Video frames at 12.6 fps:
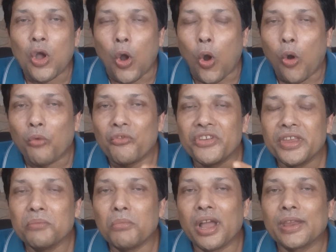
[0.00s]
or
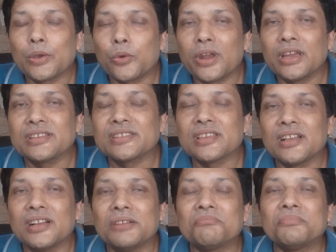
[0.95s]
VA
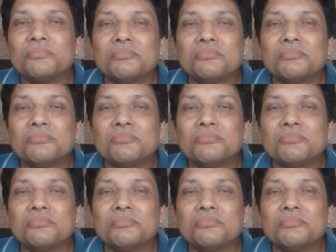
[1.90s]
mycorrhizae